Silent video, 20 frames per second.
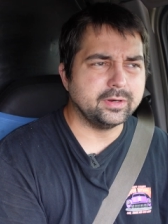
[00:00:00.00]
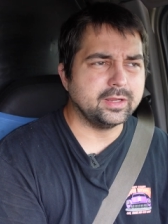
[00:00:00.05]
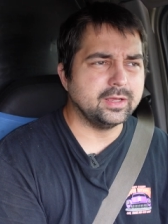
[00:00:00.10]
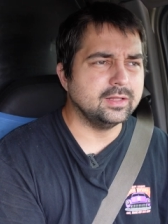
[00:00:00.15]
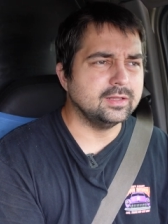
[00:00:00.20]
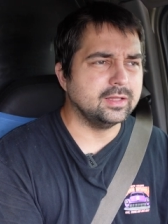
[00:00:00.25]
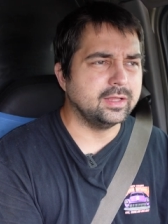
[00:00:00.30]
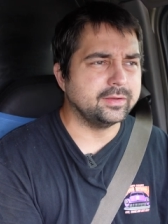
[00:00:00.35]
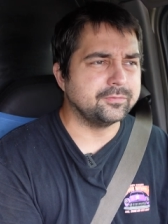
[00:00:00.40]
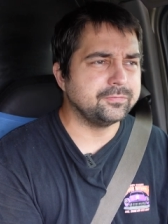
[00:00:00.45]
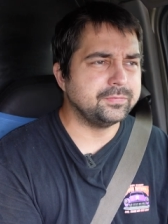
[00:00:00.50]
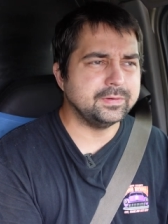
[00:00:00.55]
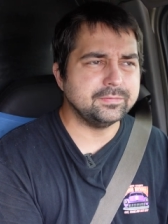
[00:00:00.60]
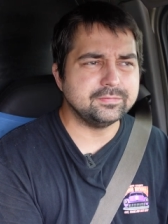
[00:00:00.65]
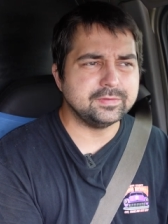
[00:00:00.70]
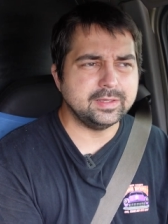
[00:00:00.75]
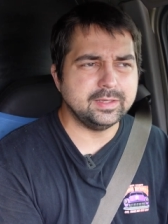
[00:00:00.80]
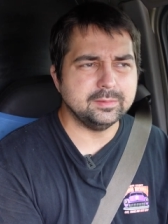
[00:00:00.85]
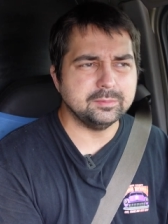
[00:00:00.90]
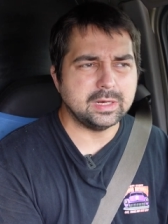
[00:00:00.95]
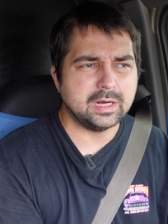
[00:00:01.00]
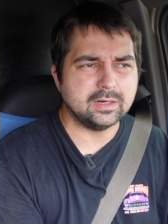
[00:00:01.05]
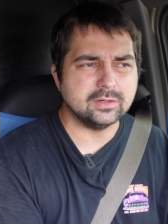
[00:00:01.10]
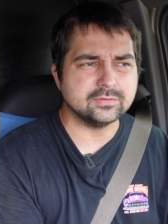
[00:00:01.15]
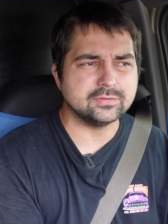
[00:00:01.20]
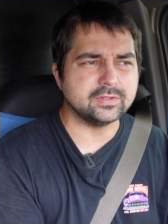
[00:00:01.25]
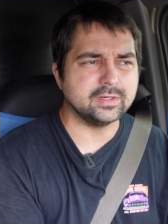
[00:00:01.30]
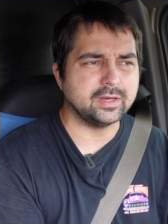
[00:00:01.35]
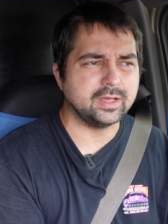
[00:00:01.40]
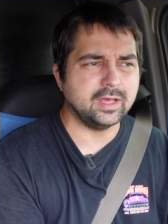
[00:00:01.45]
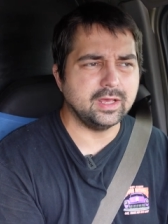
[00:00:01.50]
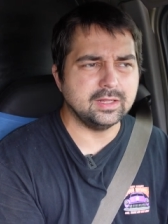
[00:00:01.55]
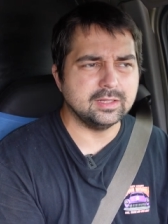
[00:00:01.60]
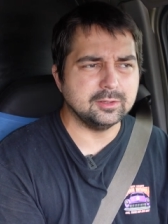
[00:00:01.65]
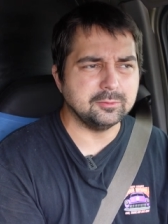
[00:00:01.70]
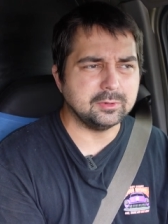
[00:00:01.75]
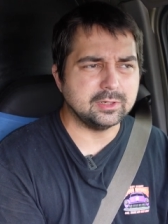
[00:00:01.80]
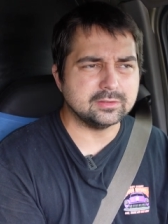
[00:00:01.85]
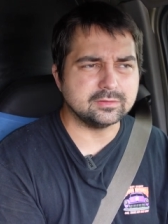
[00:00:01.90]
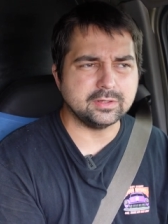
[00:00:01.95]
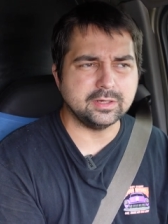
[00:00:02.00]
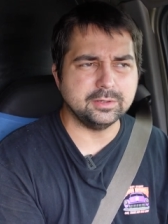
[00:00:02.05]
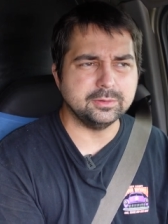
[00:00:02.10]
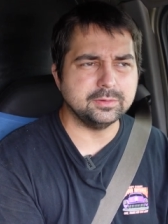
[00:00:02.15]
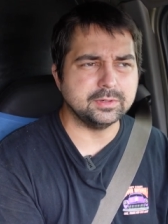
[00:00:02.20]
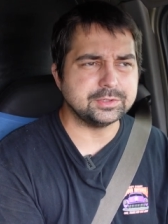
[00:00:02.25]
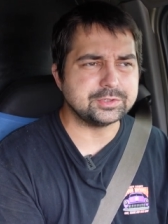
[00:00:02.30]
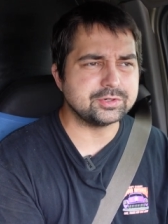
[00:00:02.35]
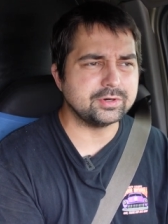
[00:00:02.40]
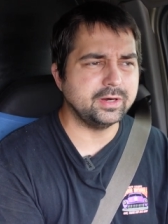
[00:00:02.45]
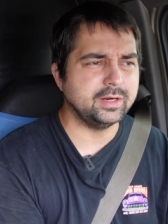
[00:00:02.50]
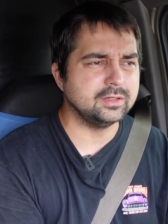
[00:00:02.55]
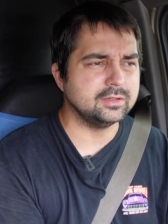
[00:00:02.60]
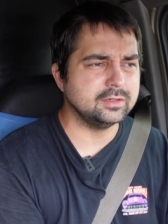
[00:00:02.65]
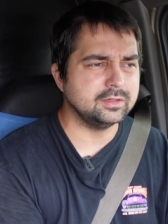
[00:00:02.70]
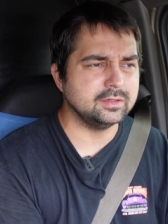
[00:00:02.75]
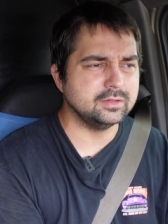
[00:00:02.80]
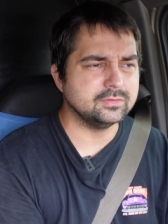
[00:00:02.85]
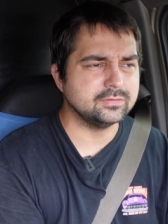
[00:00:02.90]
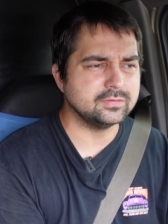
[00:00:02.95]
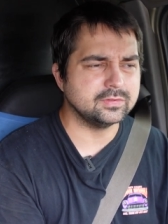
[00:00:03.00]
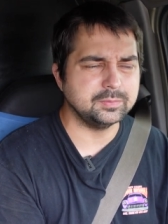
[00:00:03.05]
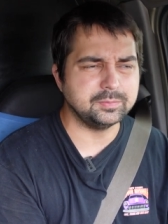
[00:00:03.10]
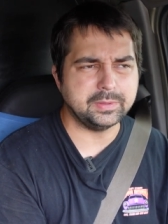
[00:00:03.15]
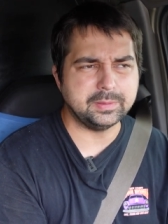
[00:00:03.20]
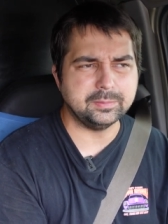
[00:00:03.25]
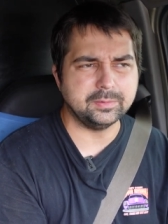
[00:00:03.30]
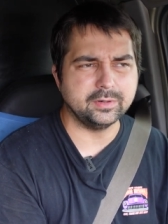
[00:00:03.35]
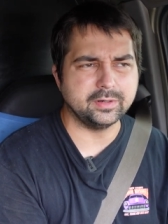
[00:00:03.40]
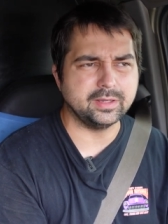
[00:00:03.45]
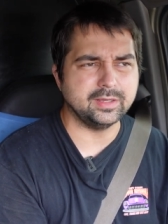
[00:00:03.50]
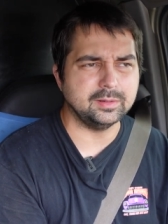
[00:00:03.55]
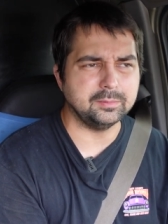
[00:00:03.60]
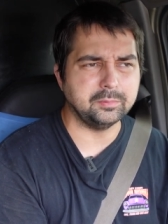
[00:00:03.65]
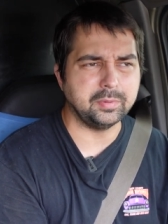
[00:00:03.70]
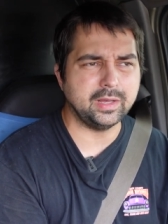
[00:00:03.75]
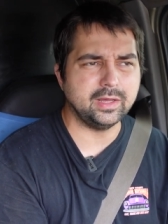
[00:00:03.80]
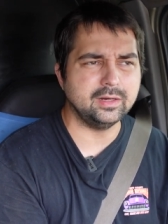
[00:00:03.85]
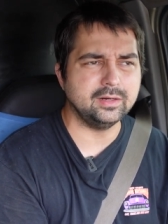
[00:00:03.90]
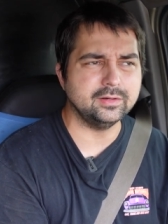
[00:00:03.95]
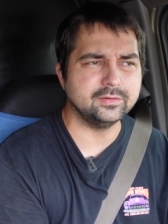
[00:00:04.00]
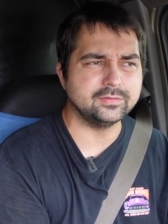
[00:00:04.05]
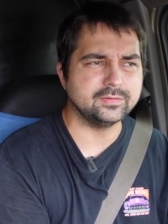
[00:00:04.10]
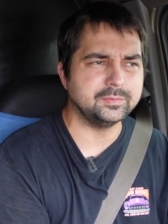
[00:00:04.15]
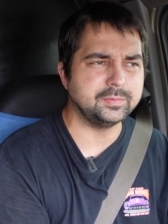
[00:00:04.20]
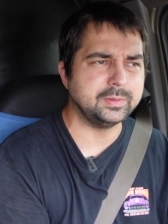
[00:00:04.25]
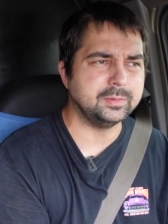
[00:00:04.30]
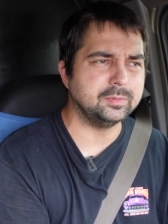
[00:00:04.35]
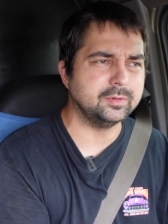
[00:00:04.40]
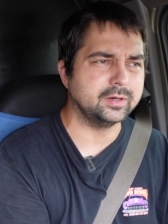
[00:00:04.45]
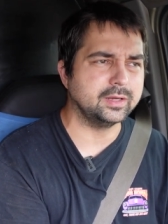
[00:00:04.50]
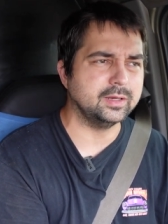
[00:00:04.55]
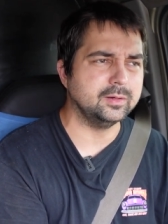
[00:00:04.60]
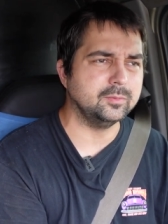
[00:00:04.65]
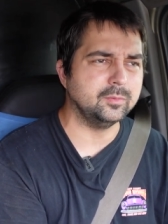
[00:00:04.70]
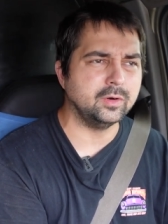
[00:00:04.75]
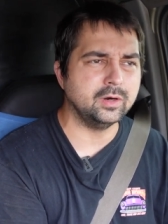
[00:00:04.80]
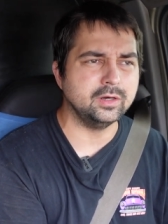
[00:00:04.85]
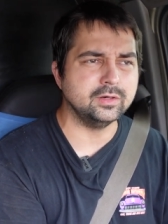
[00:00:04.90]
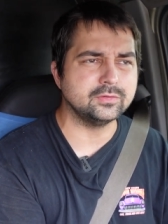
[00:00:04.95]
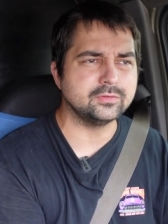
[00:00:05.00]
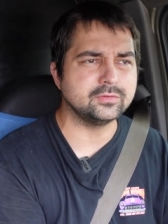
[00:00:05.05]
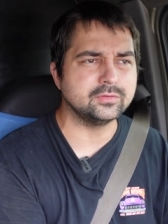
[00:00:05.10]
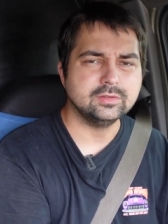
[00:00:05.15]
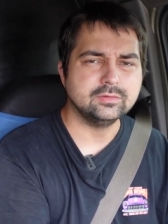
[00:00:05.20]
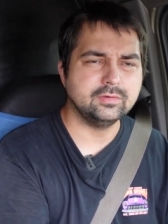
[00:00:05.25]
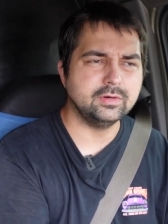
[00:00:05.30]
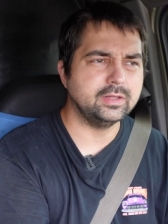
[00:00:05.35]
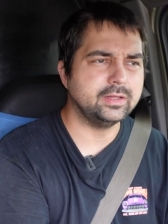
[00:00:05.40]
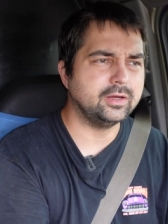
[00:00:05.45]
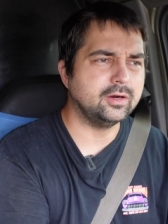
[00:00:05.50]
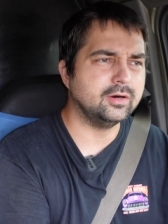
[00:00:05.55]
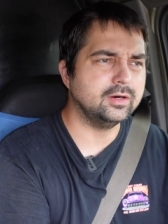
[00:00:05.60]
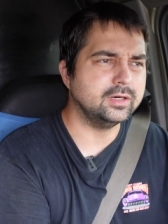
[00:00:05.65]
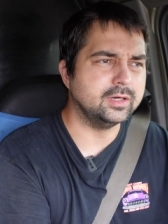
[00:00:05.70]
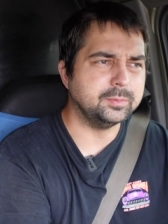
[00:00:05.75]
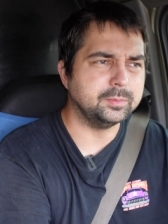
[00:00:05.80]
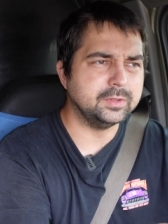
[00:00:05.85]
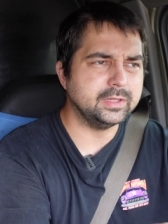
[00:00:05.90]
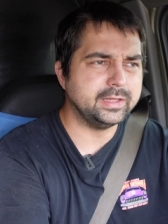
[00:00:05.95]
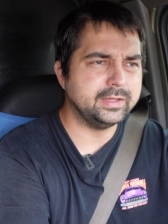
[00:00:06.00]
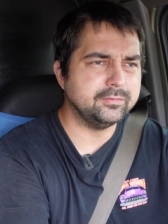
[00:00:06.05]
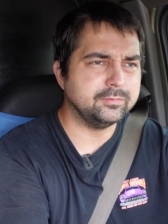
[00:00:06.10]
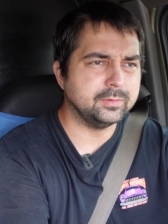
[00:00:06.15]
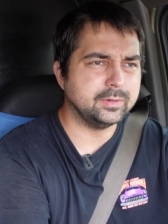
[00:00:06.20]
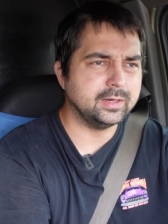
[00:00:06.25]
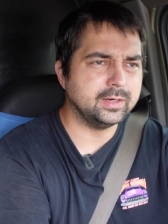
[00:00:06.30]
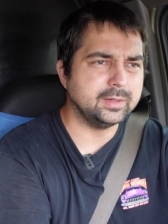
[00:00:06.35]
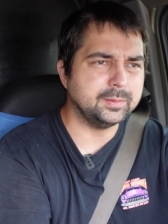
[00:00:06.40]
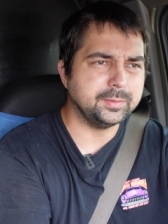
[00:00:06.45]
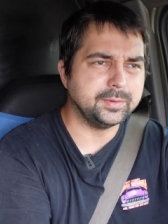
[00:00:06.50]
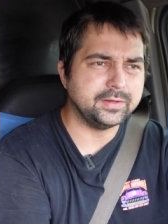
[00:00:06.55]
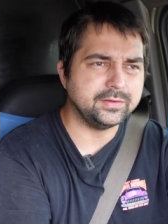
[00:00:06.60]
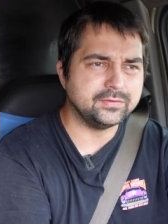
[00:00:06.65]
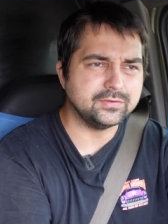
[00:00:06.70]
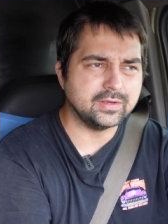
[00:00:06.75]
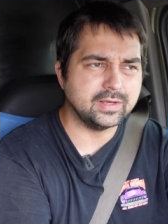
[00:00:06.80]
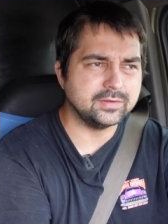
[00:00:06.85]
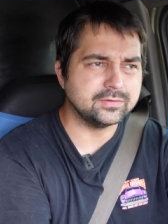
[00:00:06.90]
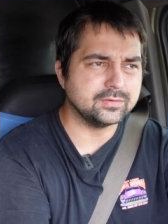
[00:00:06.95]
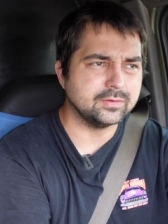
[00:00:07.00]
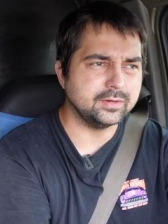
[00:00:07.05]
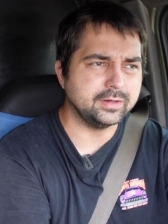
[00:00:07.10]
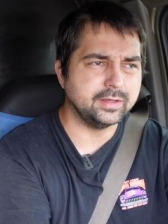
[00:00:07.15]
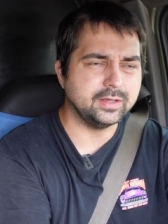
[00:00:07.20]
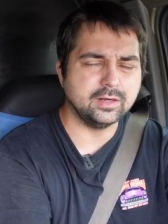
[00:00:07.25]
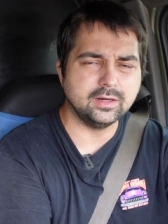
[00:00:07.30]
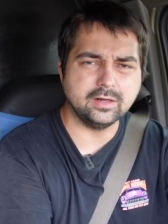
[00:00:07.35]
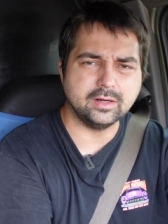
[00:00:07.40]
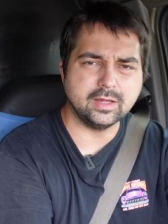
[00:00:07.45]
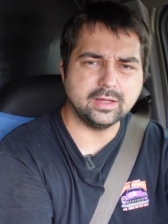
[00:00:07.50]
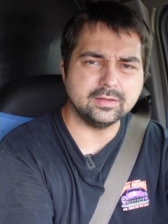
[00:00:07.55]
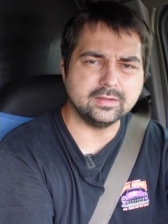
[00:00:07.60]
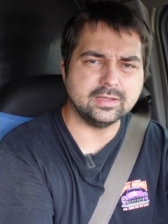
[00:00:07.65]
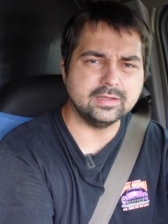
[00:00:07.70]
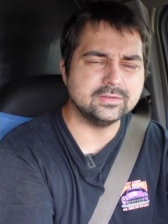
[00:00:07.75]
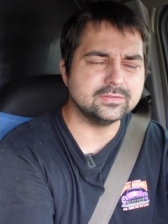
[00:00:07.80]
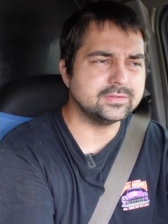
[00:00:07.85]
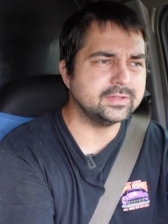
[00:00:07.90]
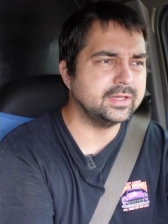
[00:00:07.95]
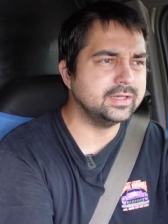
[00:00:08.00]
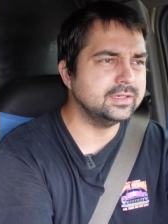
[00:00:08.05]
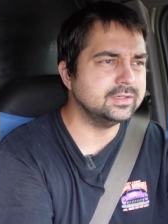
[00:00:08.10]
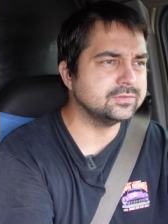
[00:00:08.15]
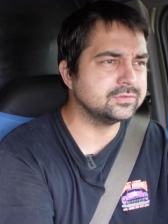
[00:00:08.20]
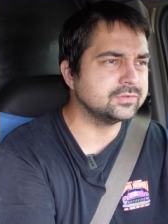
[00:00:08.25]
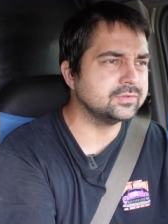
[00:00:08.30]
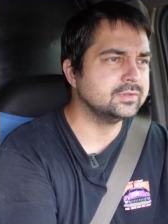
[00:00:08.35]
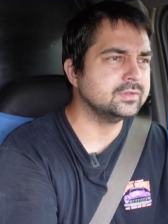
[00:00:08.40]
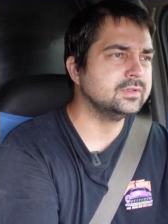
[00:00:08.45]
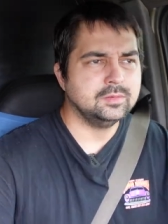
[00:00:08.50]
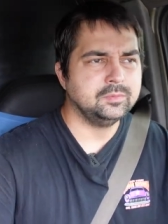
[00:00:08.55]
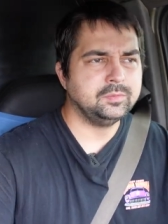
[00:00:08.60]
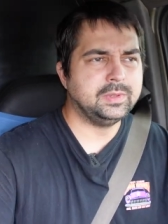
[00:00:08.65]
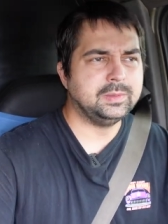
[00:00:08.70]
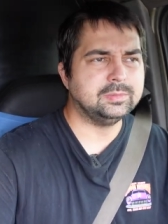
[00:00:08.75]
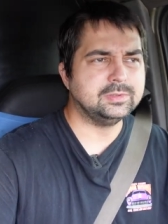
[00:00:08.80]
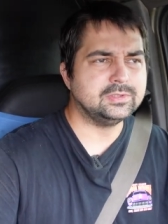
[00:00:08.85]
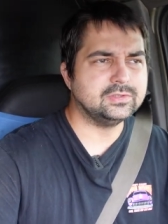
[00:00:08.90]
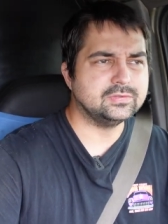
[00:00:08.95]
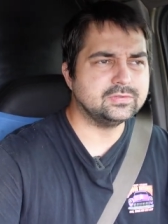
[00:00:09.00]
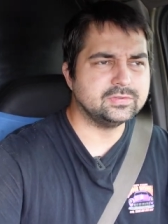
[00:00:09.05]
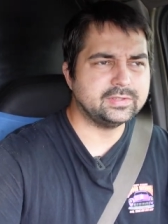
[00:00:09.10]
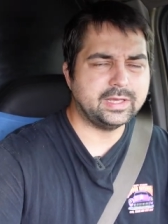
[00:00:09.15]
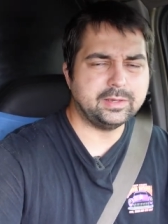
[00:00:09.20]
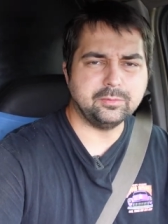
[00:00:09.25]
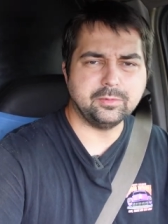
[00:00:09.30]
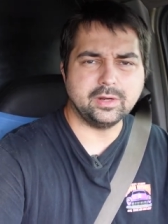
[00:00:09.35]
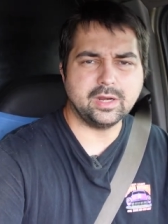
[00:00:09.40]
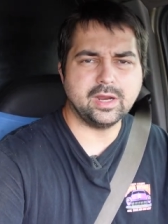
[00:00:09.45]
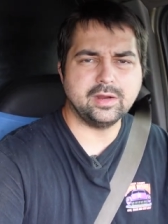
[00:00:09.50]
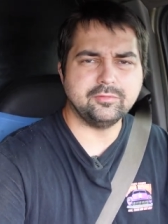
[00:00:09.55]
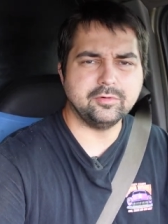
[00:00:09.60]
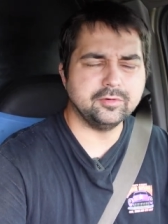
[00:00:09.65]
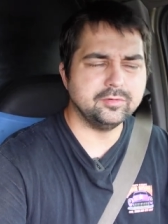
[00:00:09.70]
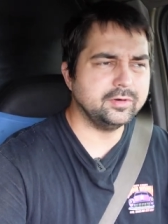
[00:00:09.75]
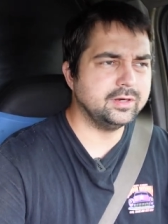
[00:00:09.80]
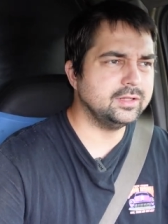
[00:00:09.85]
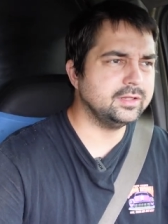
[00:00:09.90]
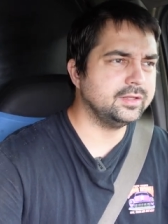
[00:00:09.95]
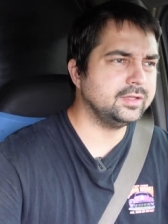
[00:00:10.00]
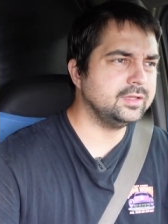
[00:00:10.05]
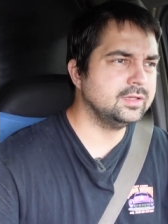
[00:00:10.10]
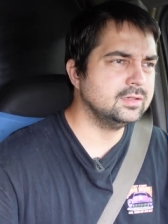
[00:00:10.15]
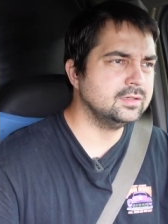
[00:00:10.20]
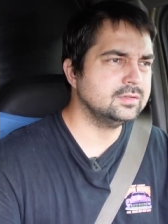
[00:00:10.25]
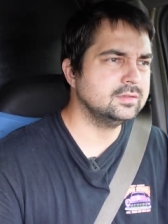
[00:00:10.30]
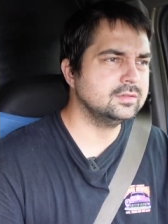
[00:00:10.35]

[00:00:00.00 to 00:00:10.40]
are getting like 15 miles to the gallon while towing a trailer. Some people are getting better, some people are getting worse. It's really hard to believe what anybody says on the internet these days. People just say whatever, really,